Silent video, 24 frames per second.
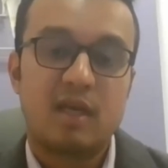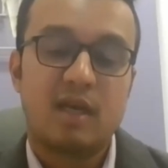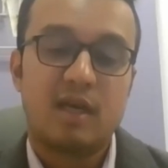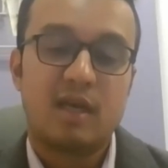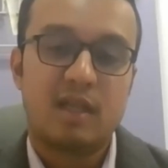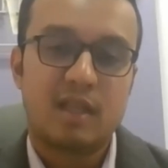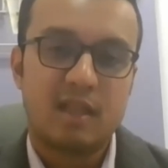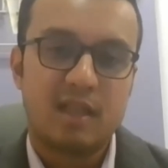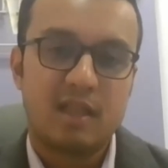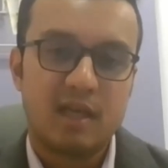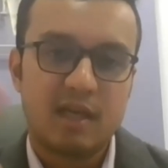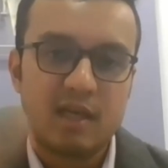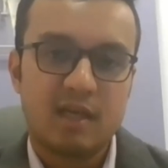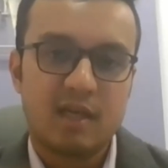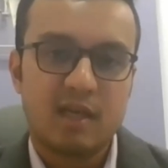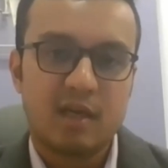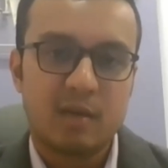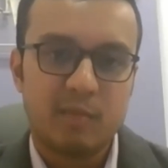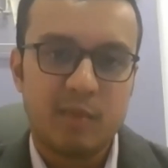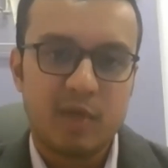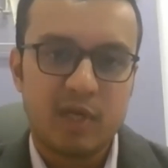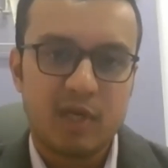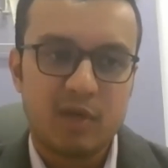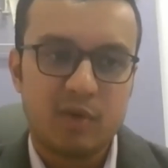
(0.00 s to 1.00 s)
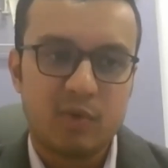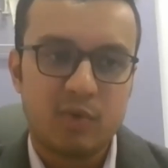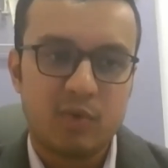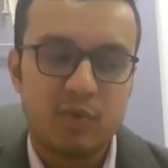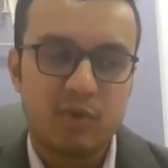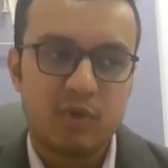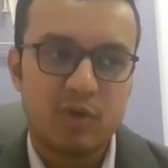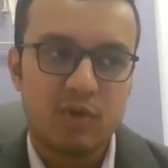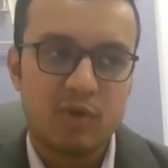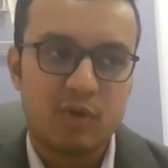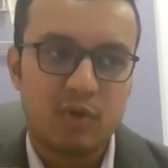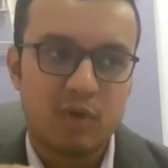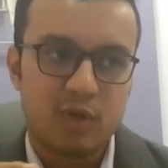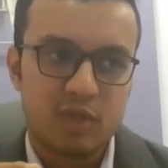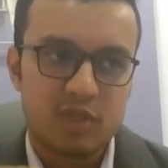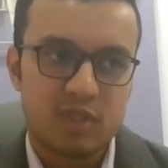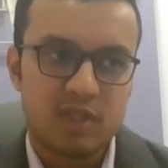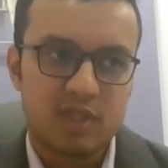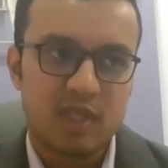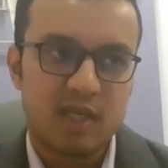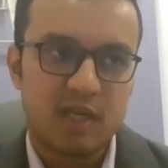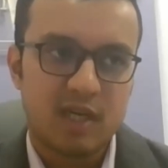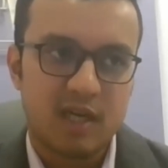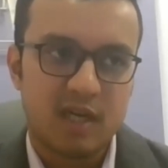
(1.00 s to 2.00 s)
And then coming to your
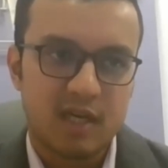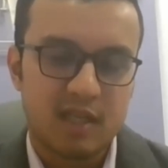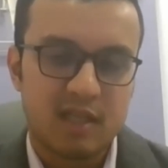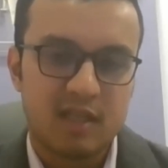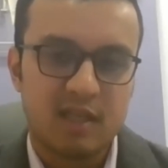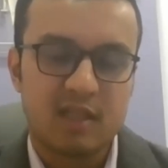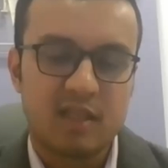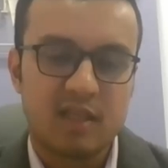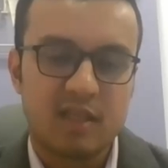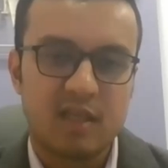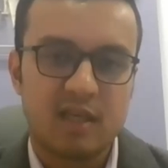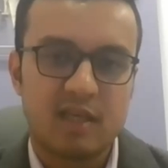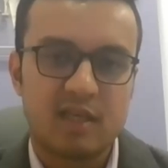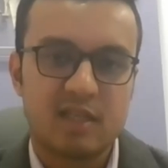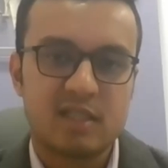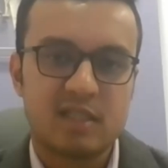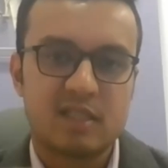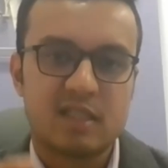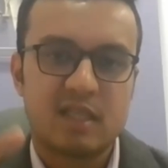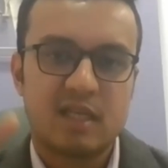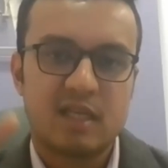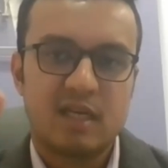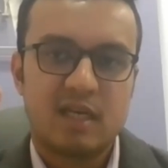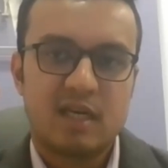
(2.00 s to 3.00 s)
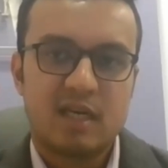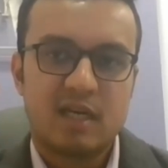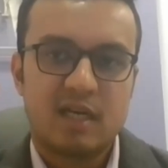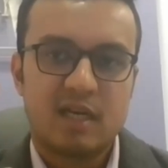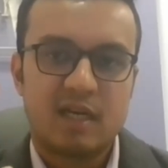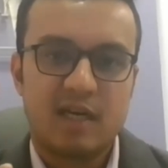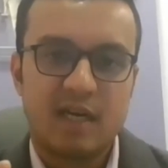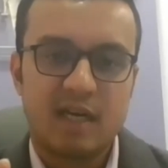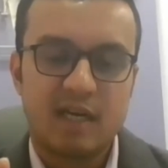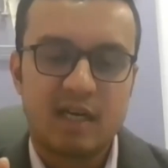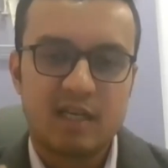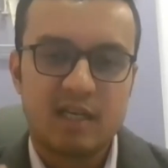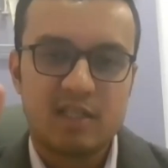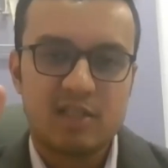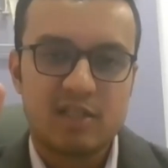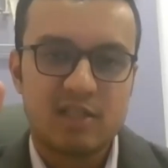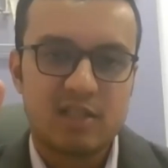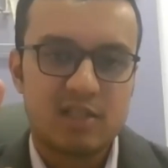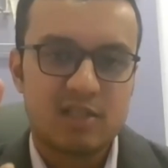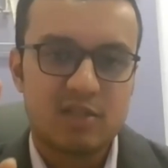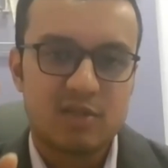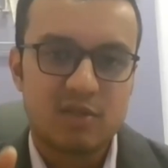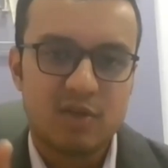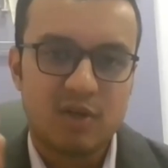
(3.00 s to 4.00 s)
costing, another thing is
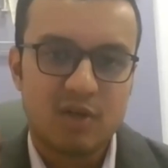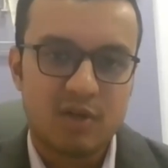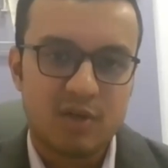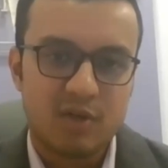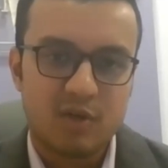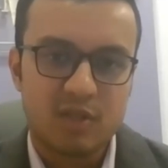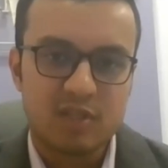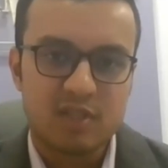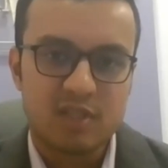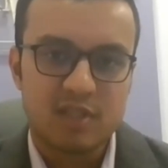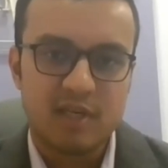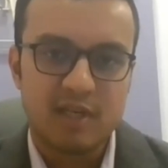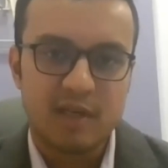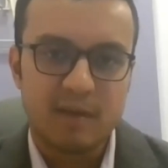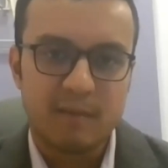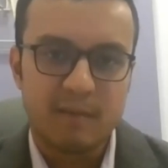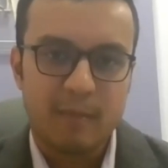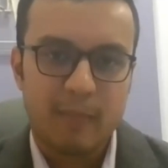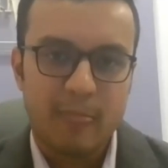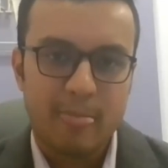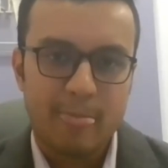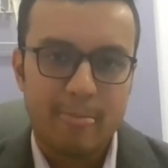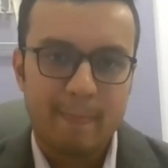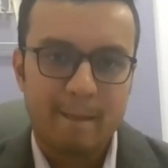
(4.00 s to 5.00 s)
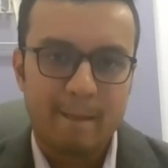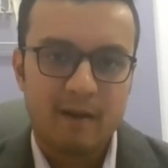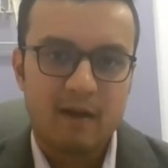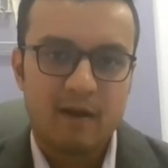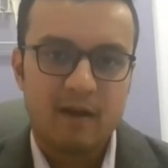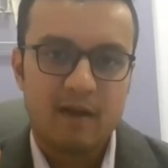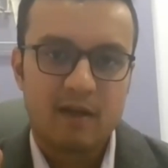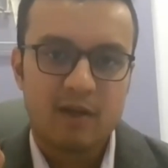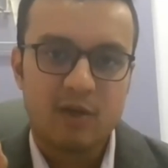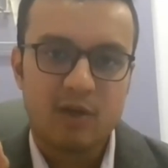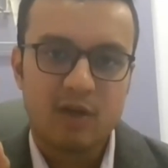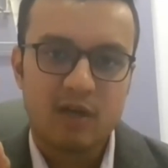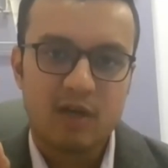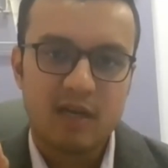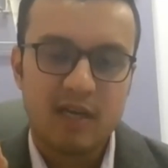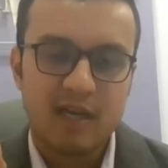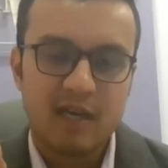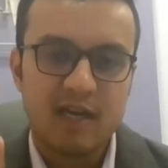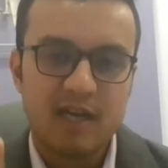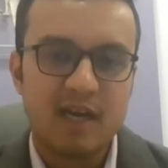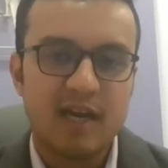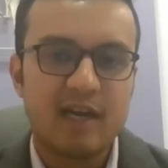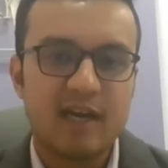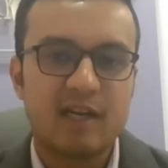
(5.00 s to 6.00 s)
dentistry is not costly. Your
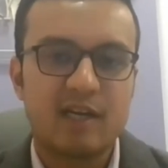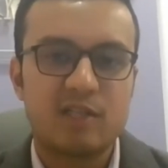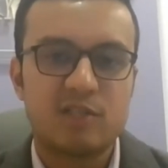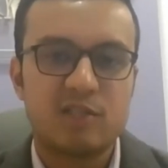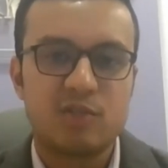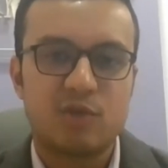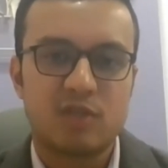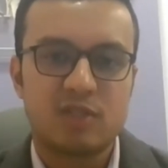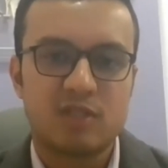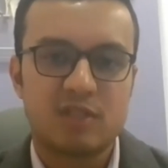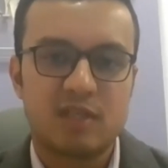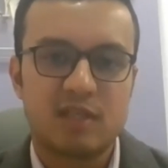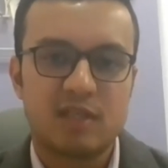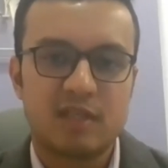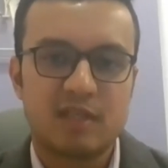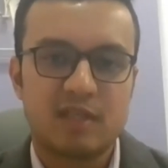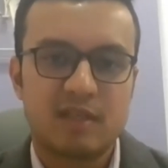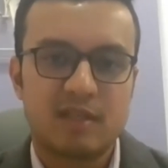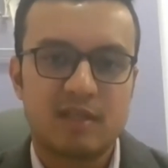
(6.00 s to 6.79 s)
neglect is costly.